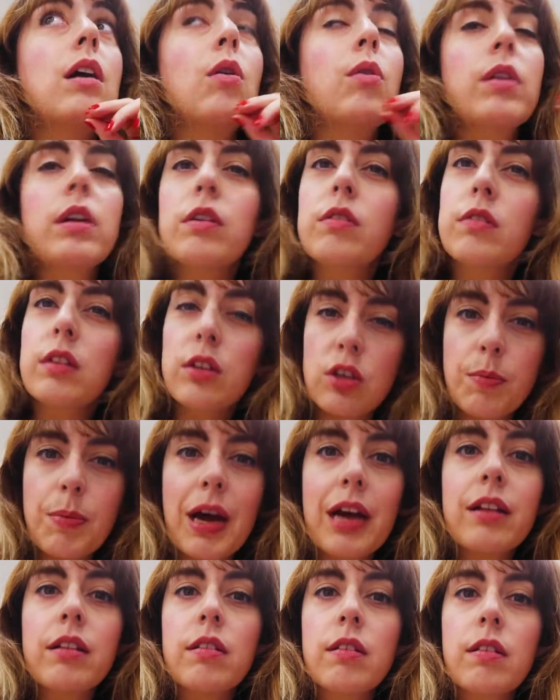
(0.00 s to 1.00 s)
Oreos in
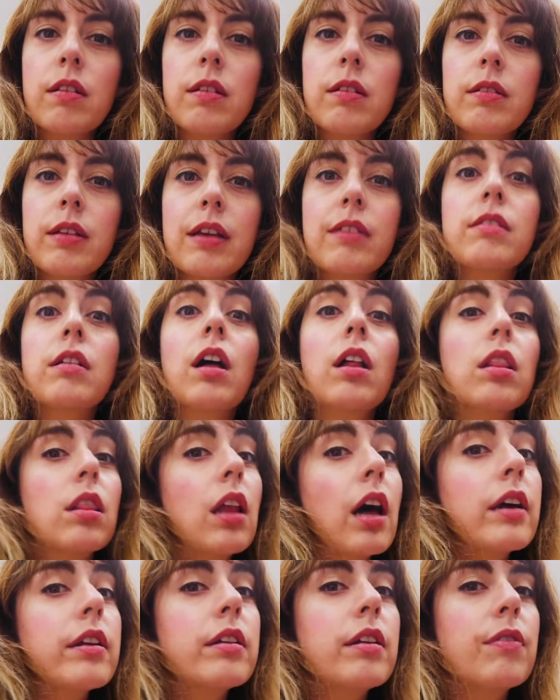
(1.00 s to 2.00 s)
Japan is a
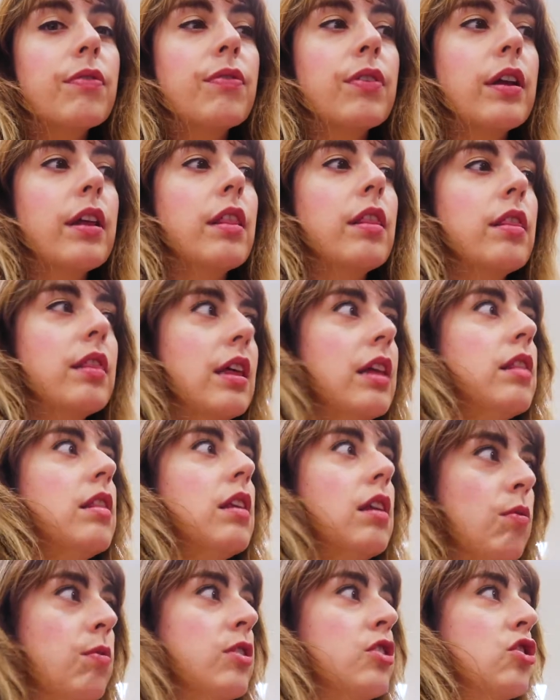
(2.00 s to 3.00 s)
lot different than
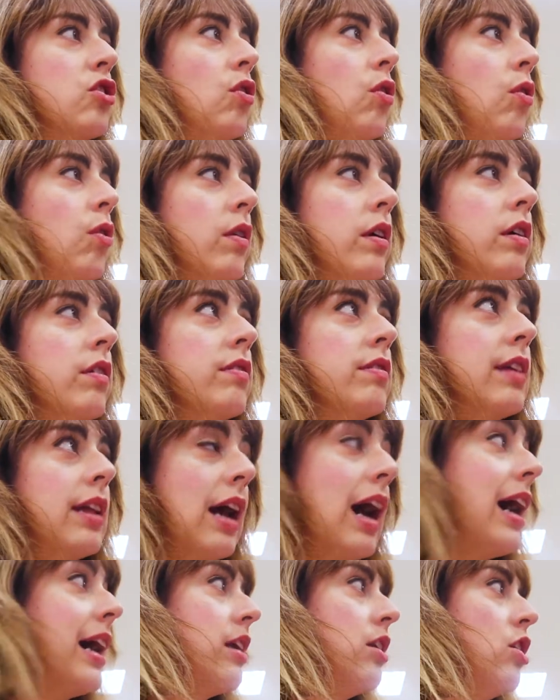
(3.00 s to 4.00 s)
the original Oreos that
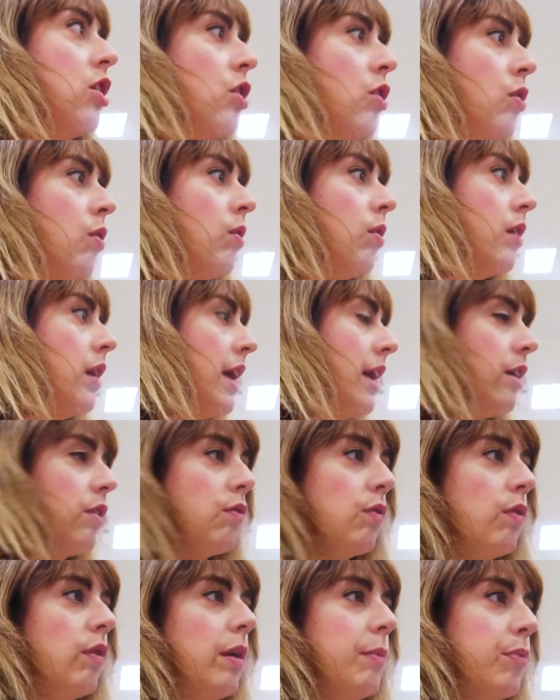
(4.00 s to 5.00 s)
I know and
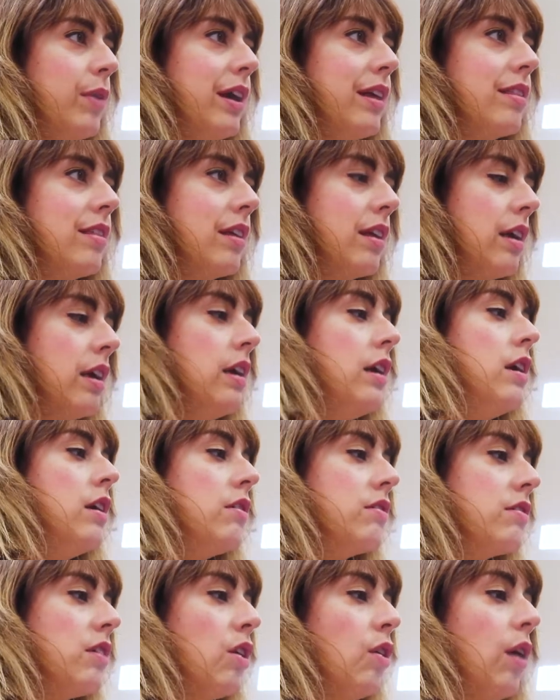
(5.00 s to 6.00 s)
grew up with.
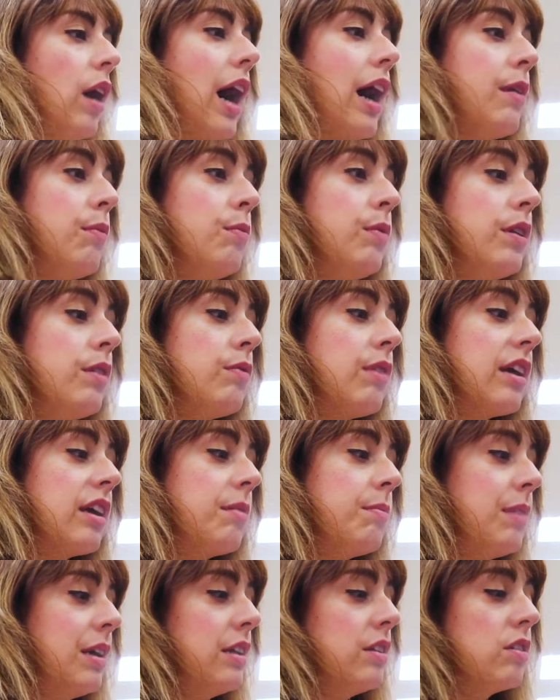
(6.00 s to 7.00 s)
So I would
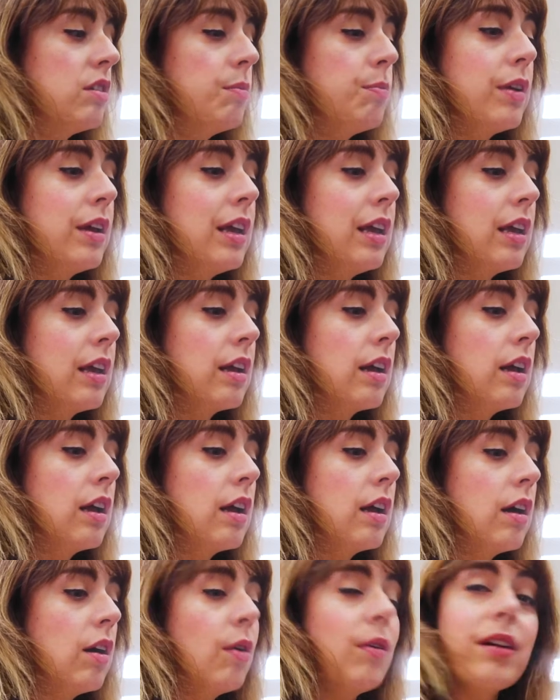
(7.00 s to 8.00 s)
recommend to bring
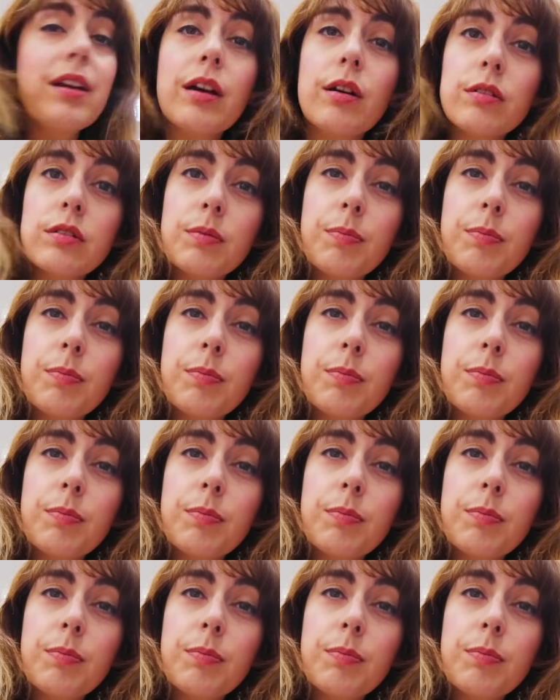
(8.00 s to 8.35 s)
Oreos